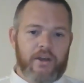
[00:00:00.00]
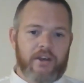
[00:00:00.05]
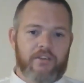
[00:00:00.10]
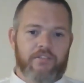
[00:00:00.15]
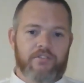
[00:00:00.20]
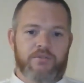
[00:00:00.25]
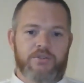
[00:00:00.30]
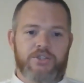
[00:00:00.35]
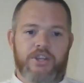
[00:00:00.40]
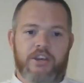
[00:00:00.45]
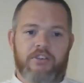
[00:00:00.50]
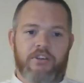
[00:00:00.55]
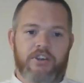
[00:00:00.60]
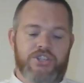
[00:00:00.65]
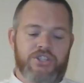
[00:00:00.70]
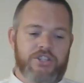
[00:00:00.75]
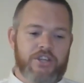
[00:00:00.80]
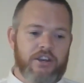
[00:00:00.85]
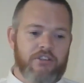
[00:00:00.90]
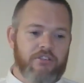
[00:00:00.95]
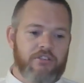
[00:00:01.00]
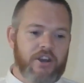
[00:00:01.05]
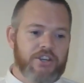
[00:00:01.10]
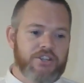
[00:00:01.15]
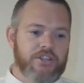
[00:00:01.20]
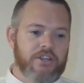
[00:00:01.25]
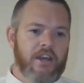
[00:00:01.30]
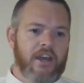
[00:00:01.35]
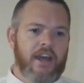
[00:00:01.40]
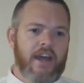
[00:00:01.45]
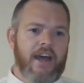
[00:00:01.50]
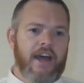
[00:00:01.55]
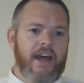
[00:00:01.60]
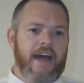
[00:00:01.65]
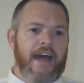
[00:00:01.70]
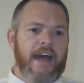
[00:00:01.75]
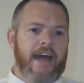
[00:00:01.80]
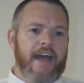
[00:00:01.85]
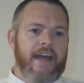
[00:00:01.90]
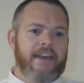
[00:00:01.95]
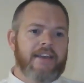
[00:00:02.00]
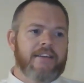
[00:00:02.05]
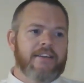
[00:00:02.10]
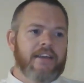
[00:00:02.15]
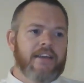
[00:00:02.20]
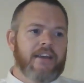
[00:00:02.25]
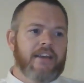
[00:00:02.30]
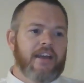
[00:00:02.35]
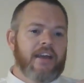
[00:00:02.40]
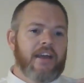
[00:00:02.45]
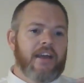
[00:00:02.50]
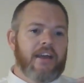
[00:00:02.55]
it went on from generation to generation, and